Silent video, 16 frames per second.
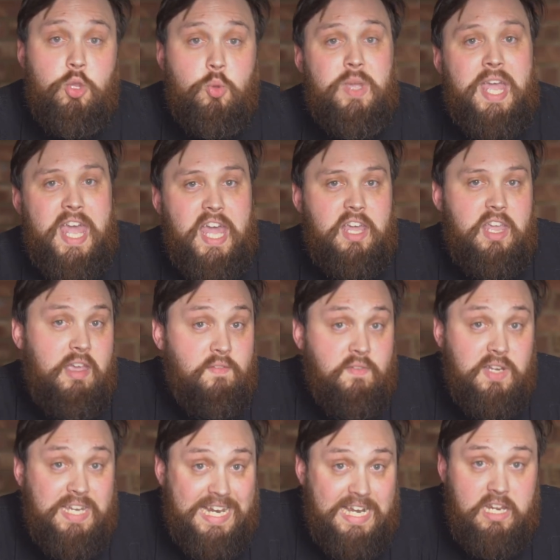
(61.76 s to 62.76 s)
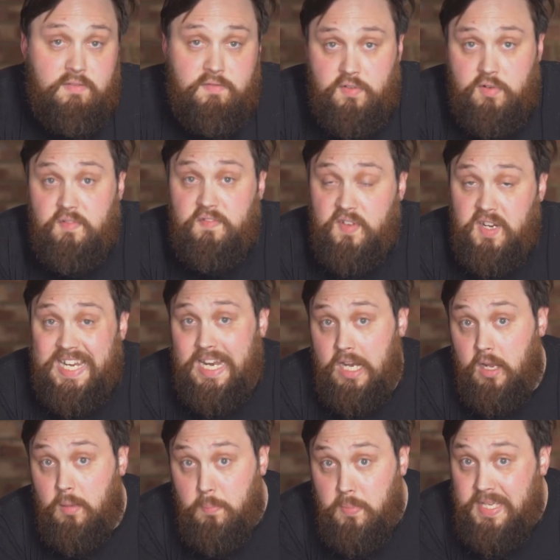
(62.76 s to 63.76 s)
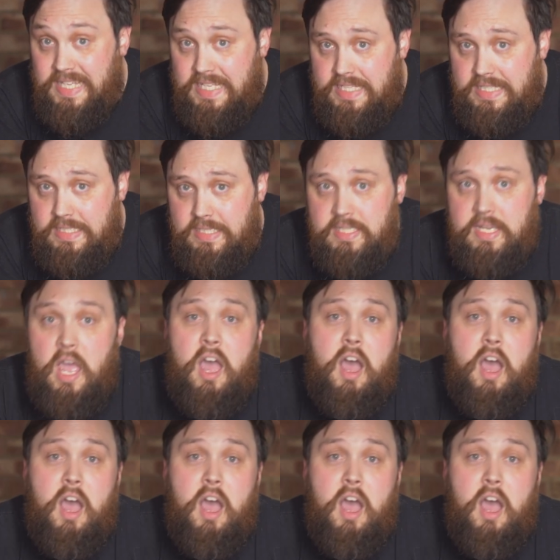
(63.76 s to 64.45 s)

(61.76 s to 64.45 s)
you can get vanillin from vanilla beans,